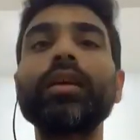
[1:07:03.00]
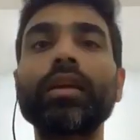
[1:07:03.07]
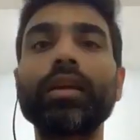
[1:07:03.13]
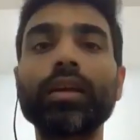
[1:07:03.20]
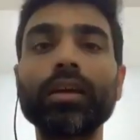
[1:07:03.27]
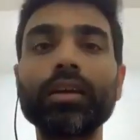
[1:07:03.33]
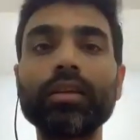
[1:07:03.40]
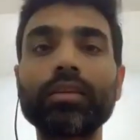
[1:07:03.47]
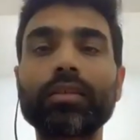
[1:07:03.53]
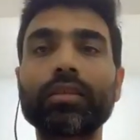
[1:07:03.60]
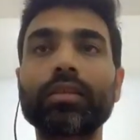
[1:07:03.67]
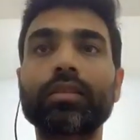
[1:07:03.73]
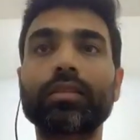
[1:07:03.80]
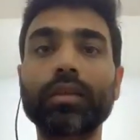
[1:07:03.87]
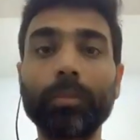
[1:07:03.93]
thing is
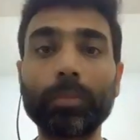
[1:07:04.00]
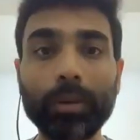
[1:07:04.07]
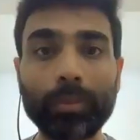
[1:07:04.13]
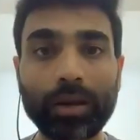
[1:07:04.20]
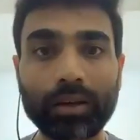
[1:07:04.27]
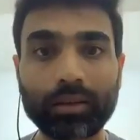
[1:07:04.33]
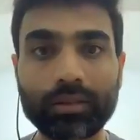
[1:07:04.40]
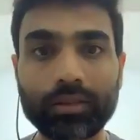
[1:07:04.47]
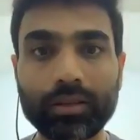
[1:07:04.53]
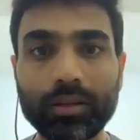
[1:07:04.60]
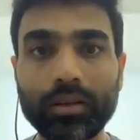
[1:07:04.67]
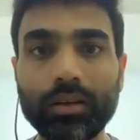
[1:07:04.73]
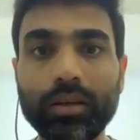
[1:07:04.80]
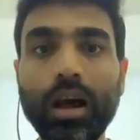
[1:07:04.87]
supplements.